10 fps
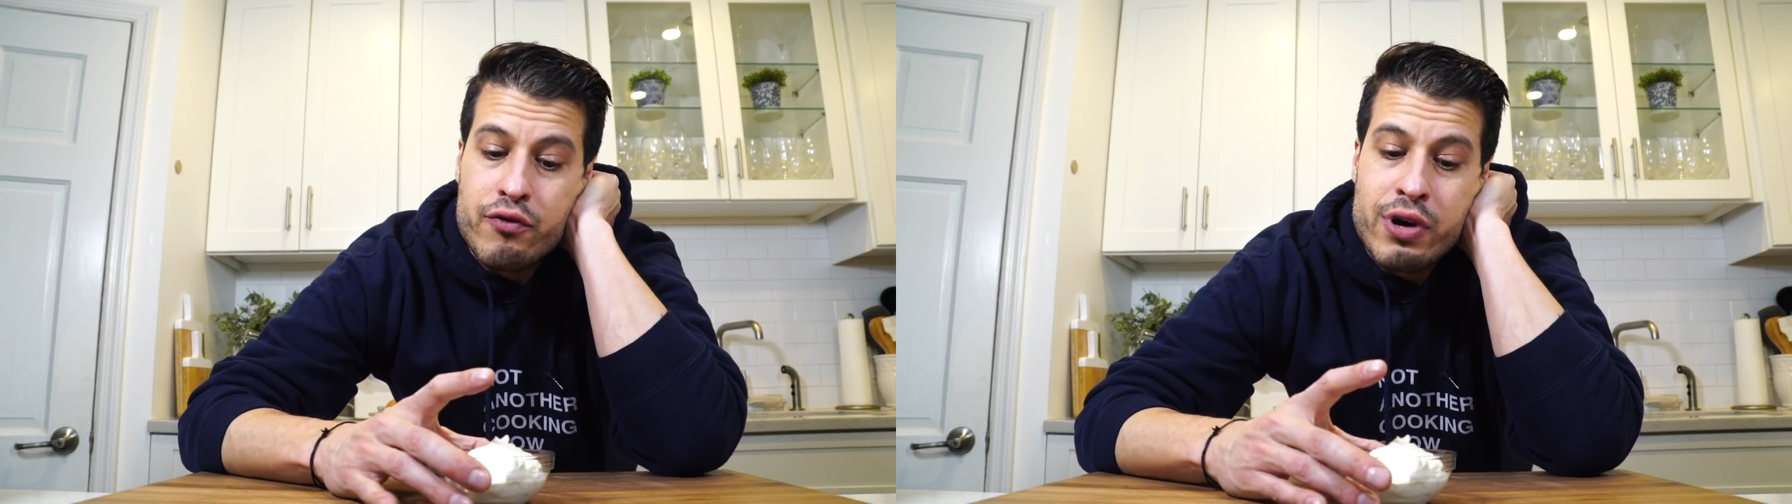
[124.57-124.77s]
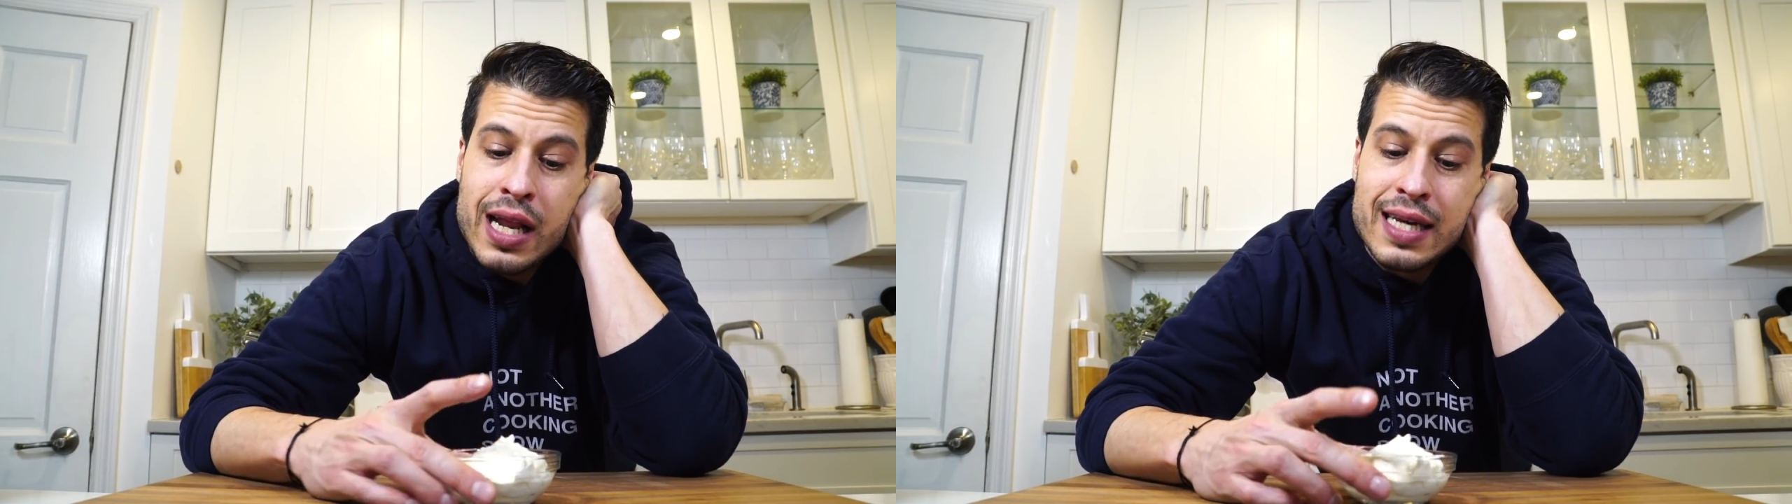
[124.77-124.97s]

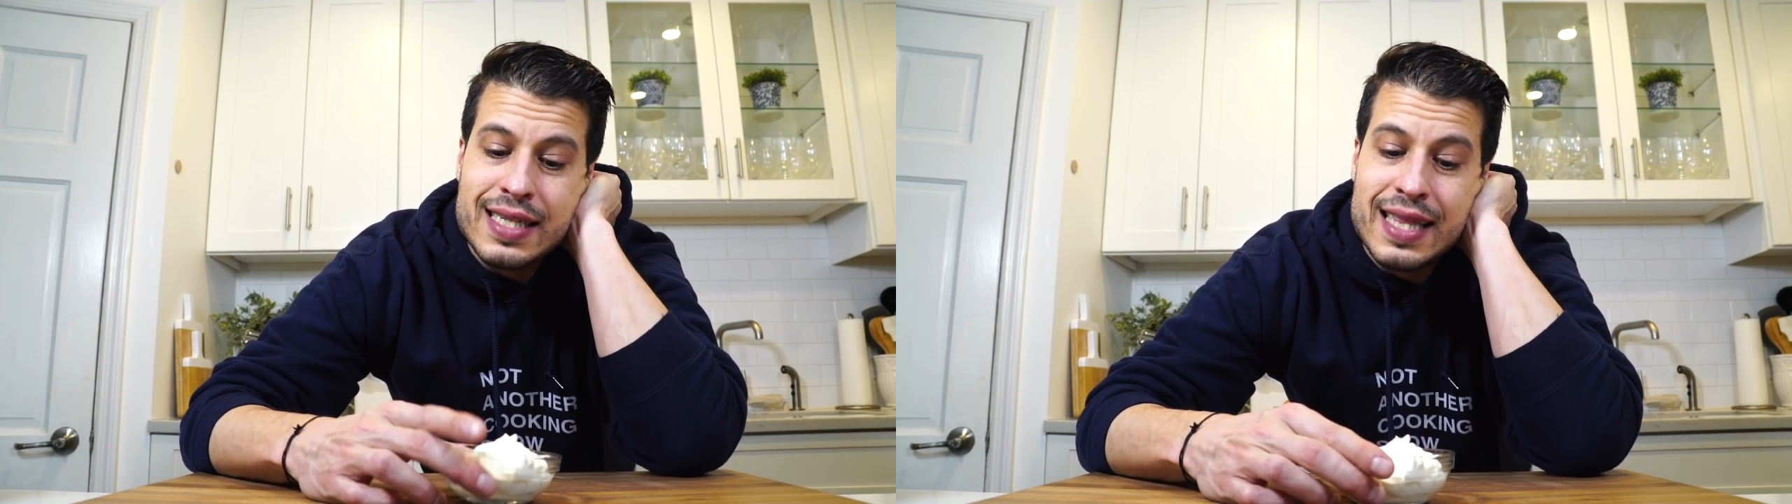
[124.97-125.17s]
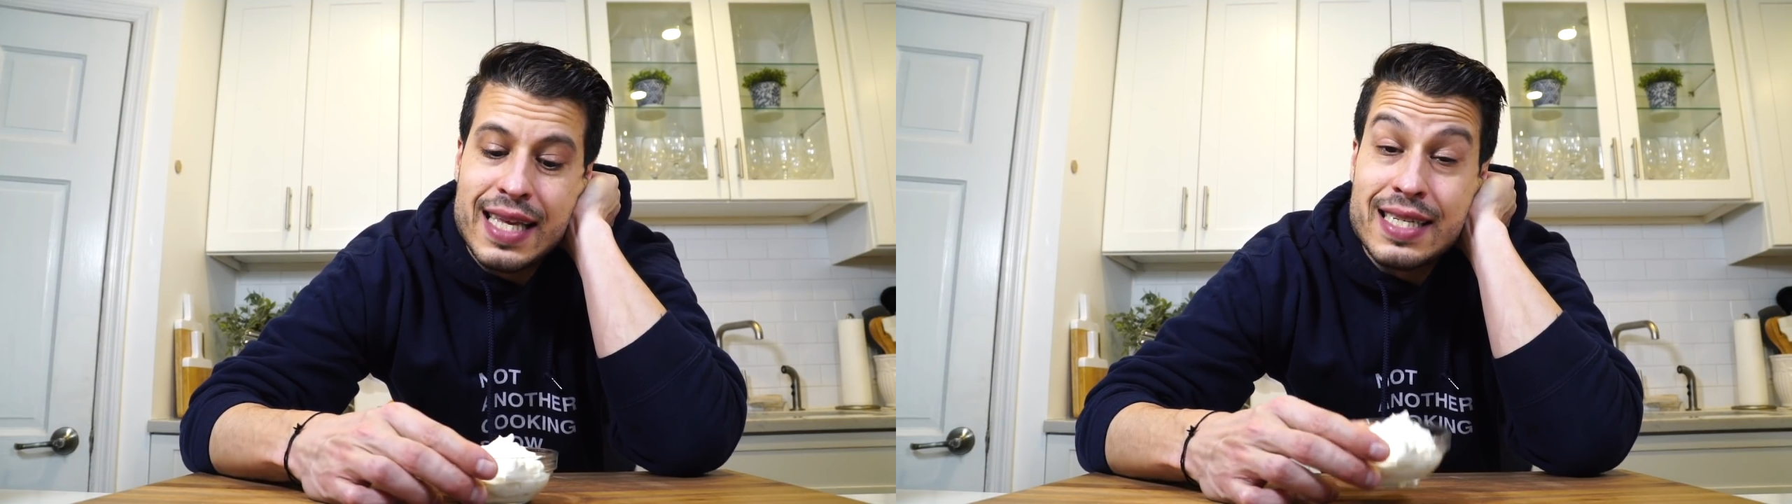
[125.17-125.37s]
realize
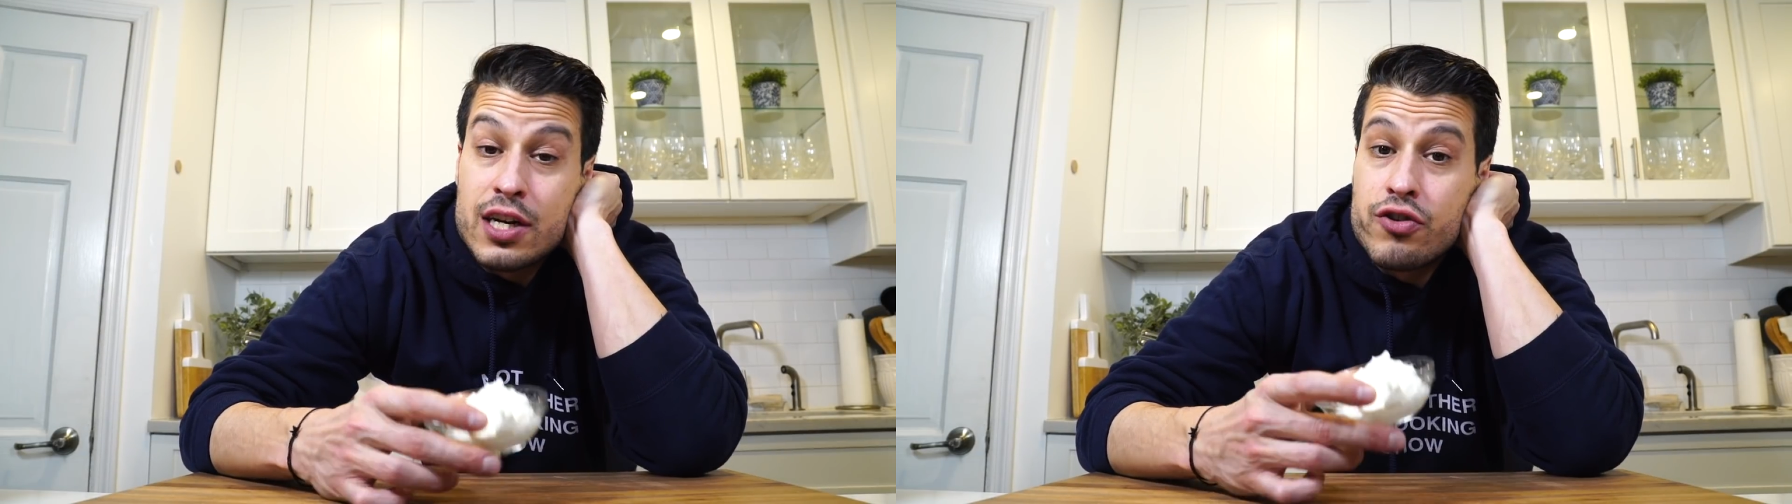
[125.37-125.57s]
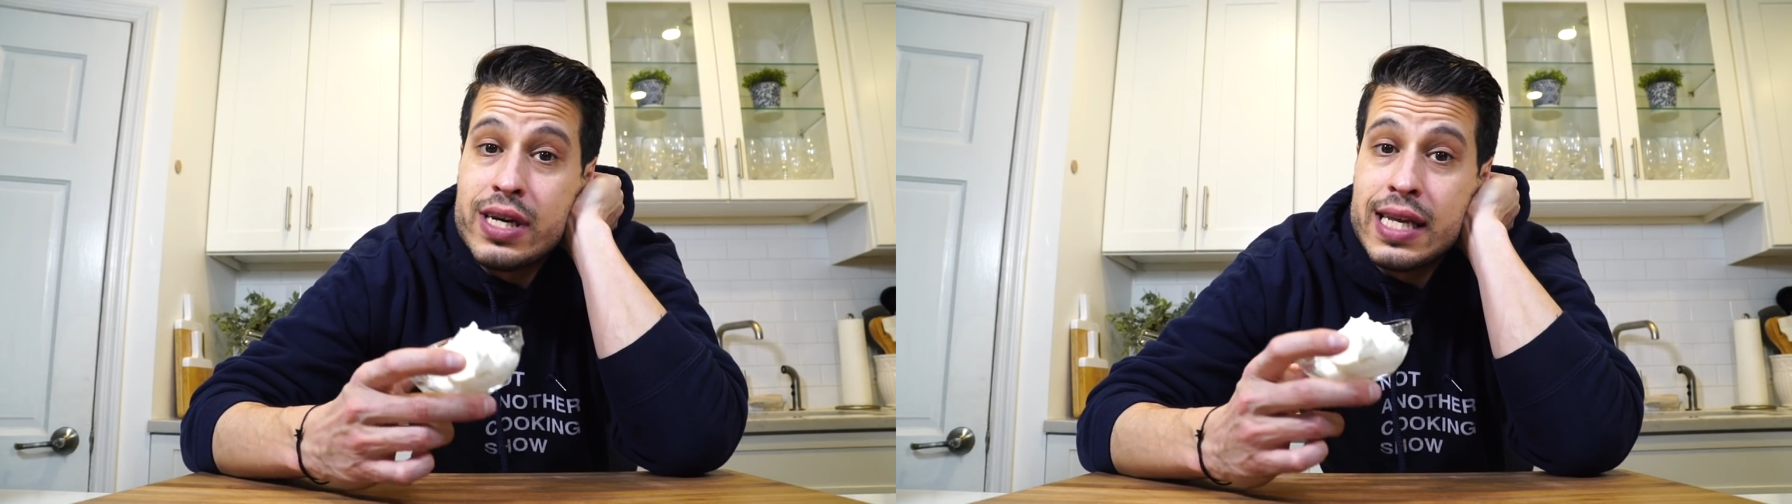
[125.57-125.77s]
that this
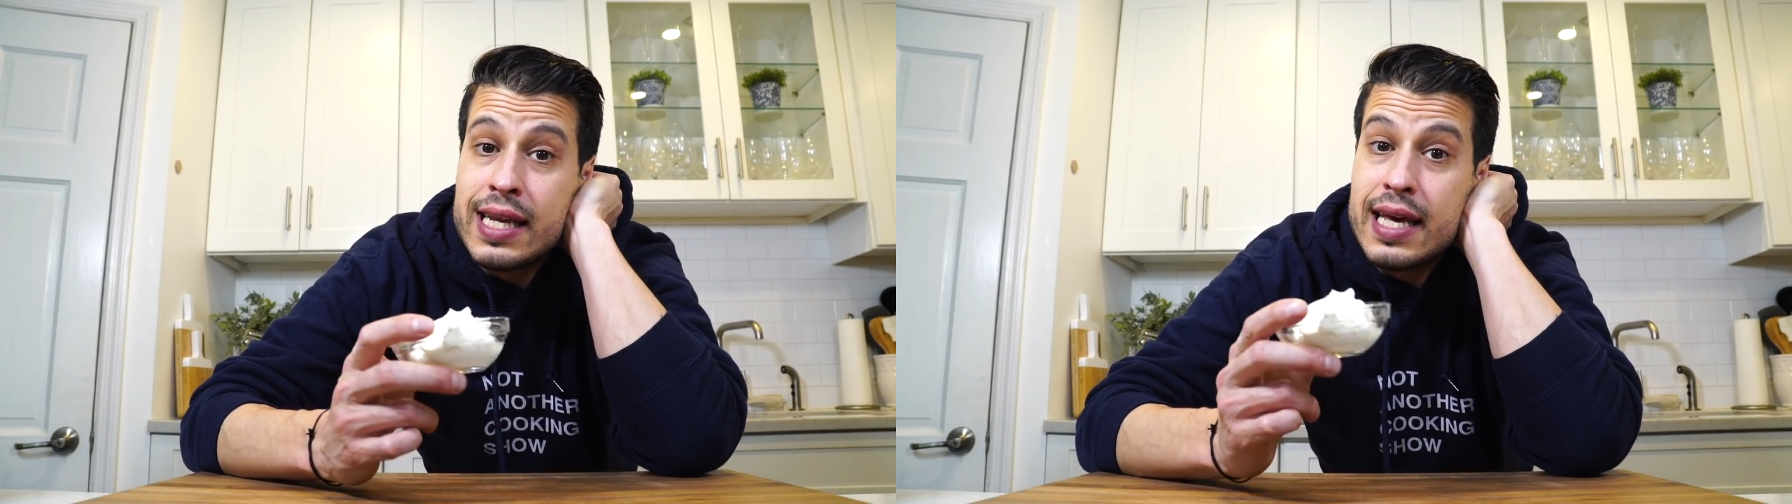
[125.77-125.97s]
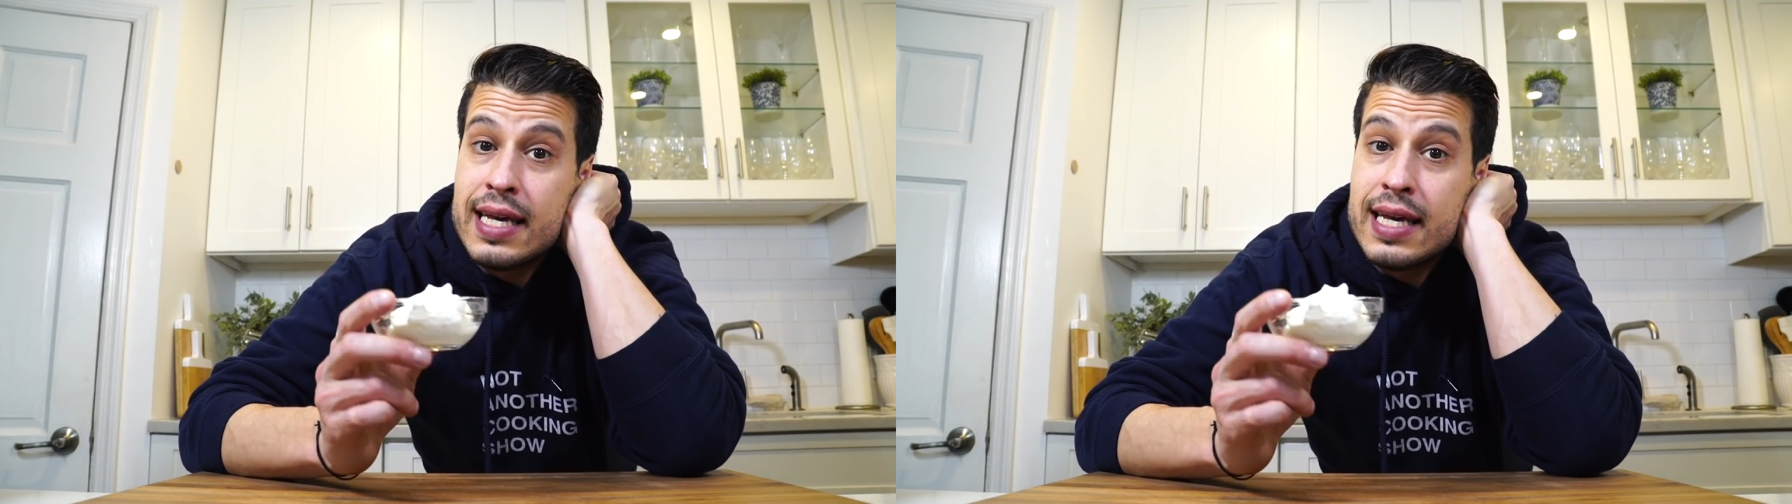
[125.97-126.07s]
ingredient